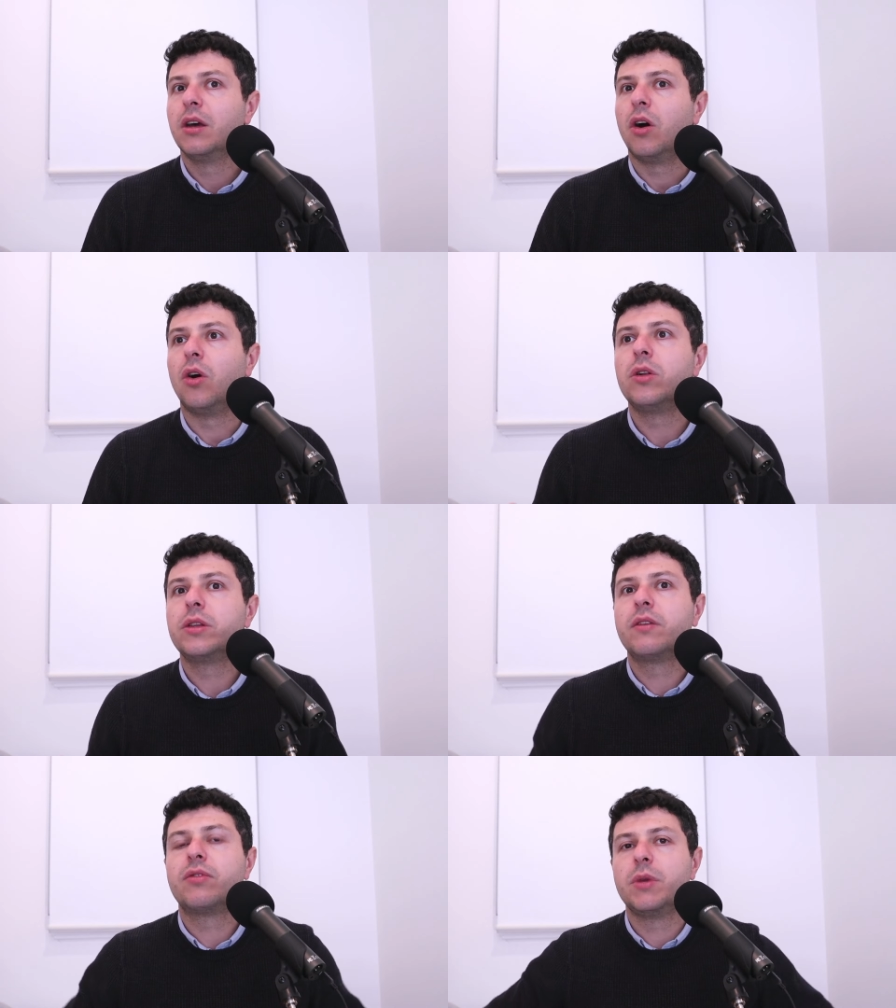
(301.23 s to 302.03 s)
All the
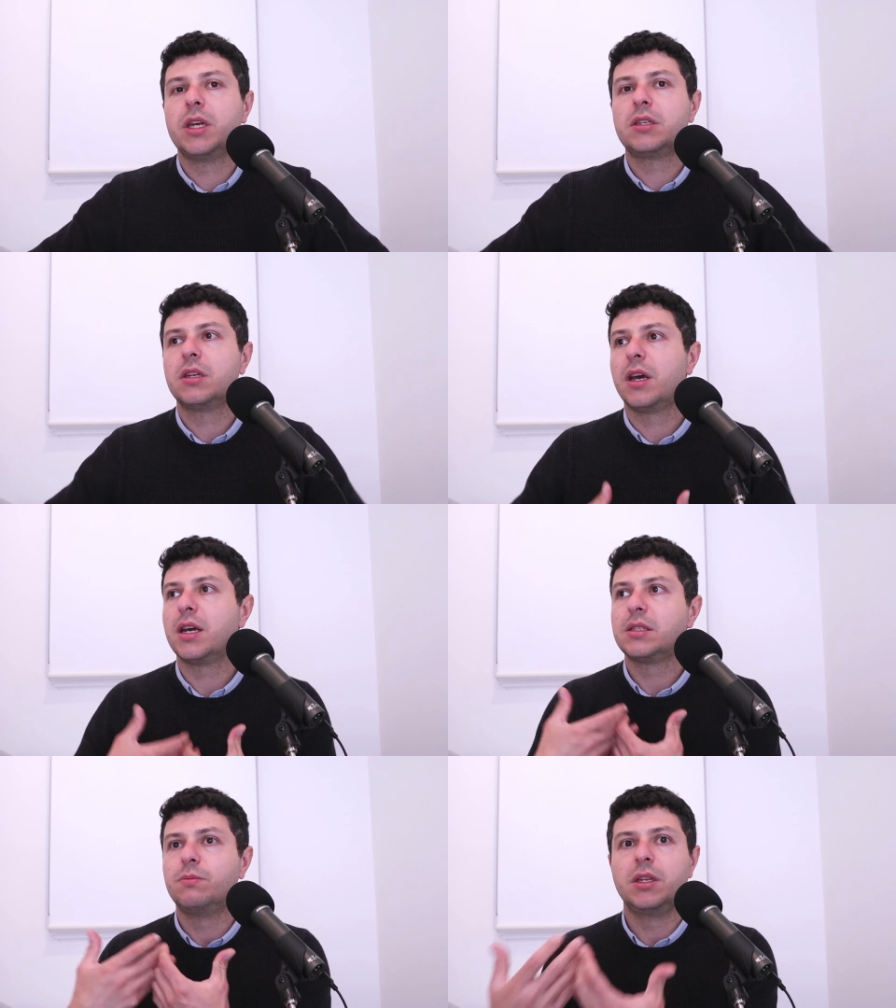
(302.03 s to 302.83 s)
information
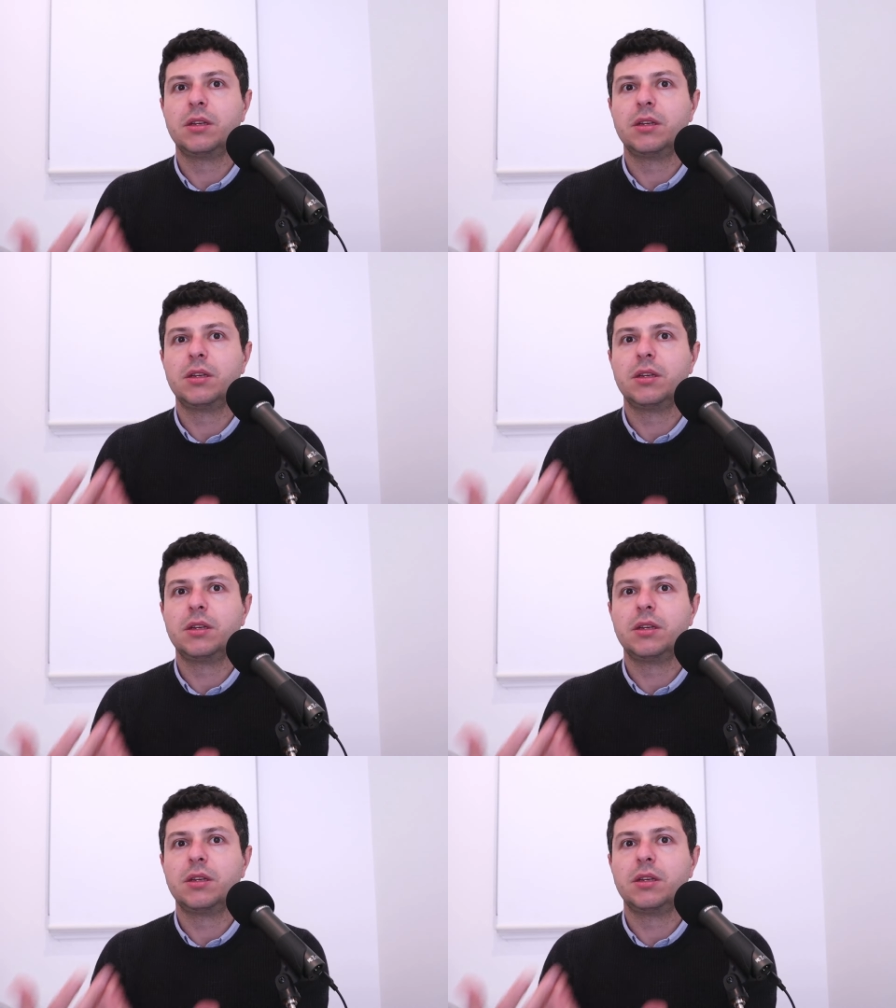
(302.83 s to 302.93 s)
has been